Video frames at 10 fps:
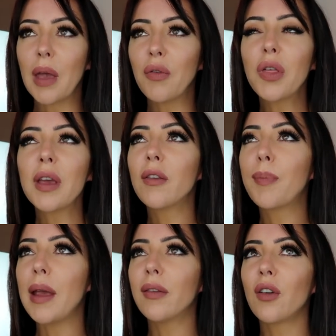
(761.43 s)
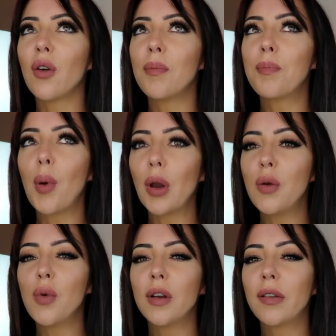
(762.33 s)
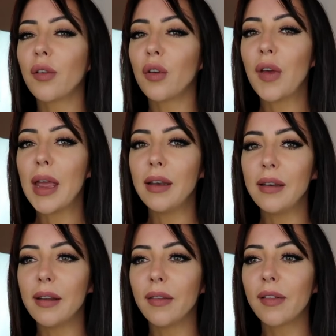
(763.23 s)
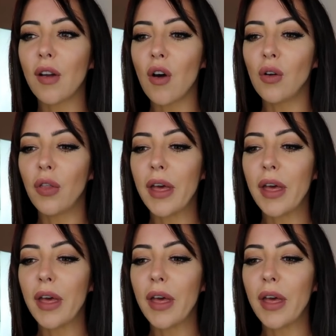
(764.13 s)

Everything is based on Bollywood sort of Indian style.